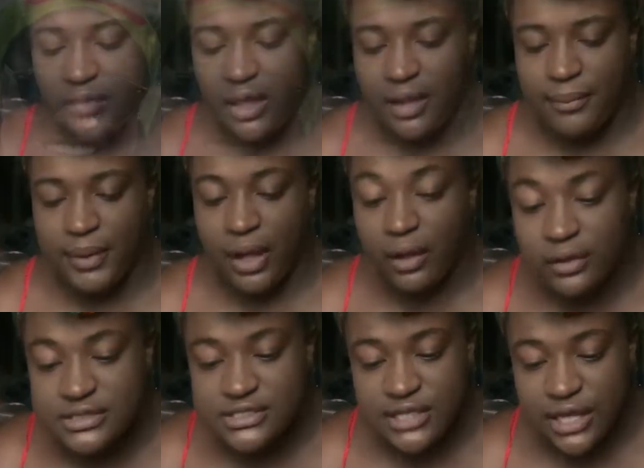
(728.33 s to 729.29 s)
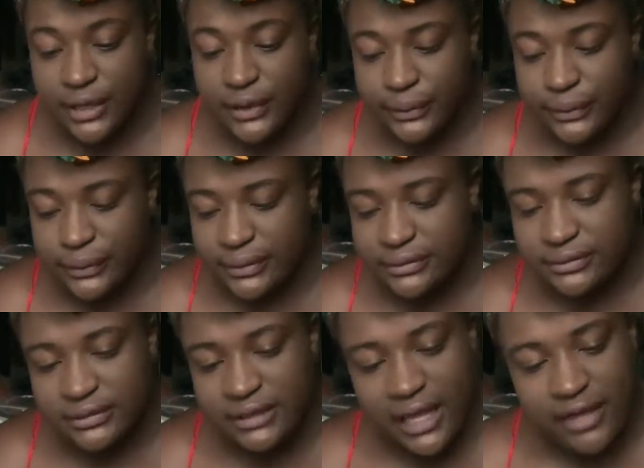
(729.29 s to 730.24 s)
But also
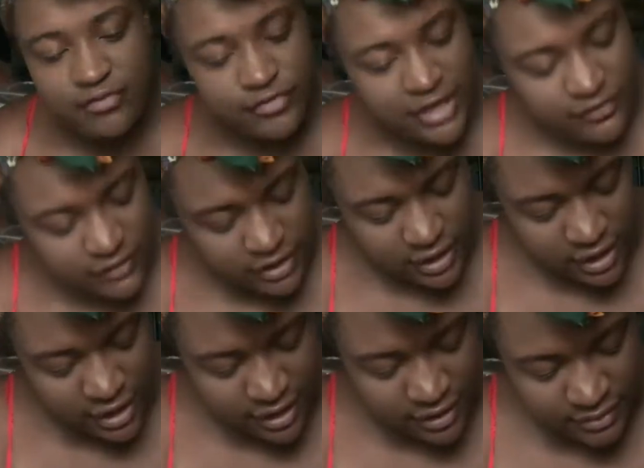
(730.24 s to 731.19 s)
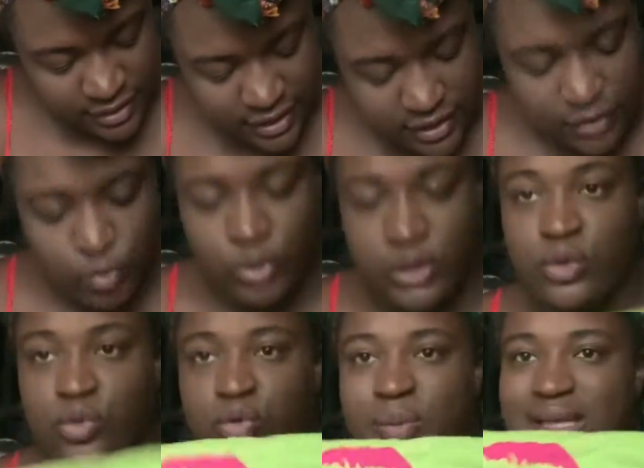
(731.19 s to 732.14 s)
they've given really
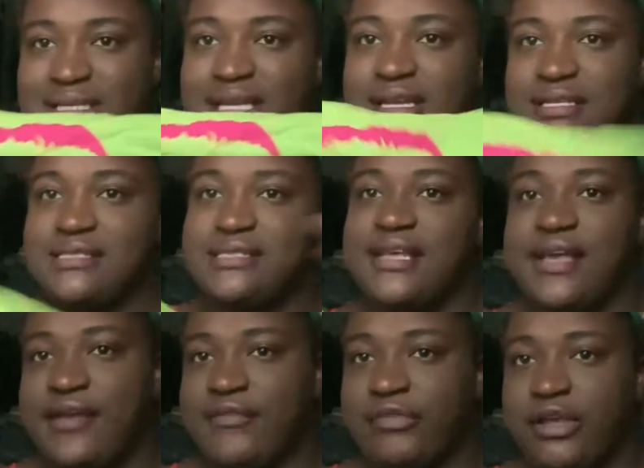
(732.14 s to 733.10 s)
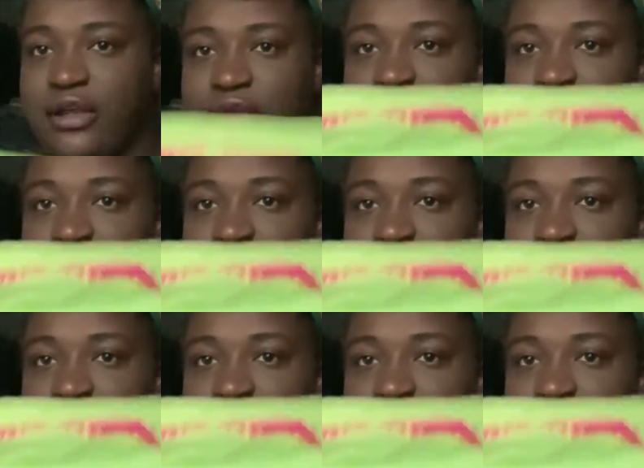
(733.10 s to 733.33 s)
cool bandanas every year I've